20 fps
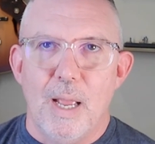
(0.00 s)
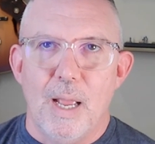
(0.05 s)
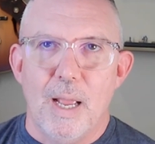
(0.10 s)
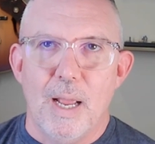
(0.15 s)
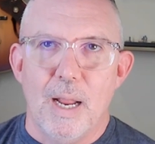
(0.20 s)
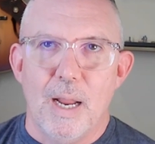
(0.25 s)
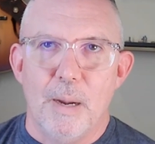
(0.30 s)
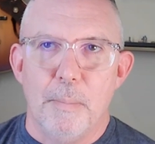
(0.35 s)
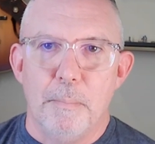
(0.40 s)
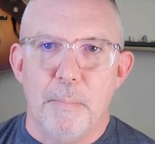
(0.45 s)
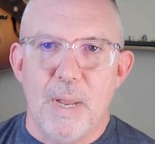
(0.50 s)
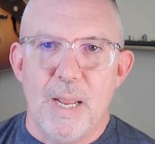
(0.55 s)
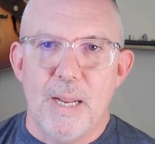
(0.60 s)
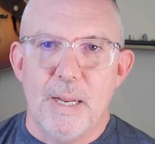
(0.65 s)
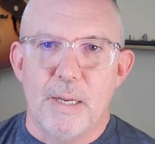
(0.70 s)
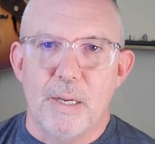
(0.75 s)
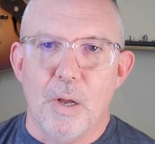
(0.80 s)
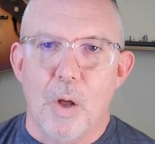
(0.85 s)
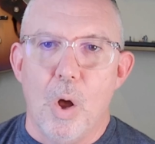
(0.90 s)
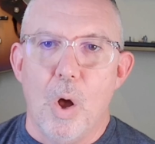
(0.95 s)
and
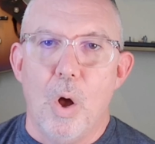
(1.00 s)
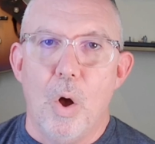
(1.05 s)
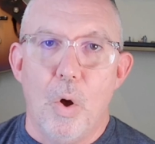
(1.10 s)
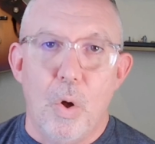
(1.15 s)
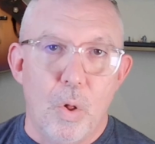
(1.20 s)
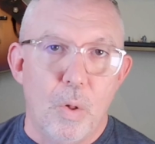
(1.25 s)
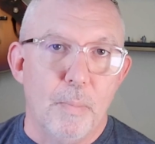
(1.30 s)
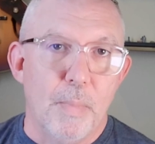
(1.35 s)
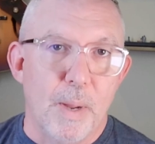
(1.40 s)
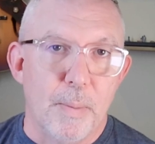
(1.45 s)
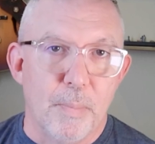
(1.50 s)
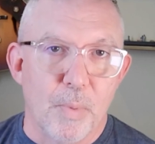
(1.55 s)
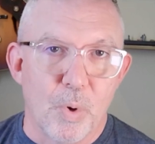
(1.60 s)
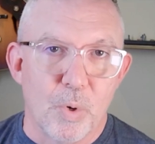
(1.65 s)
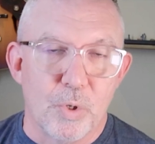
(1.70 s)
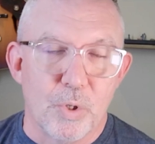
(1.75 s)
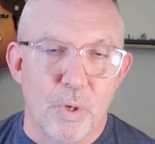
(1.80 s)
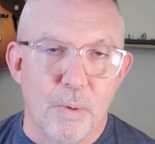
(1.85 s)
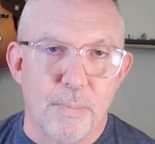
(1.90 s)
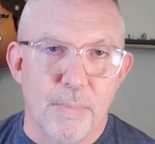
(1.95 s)
make all my
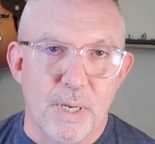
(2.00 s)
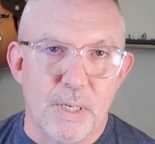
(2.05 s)
merch on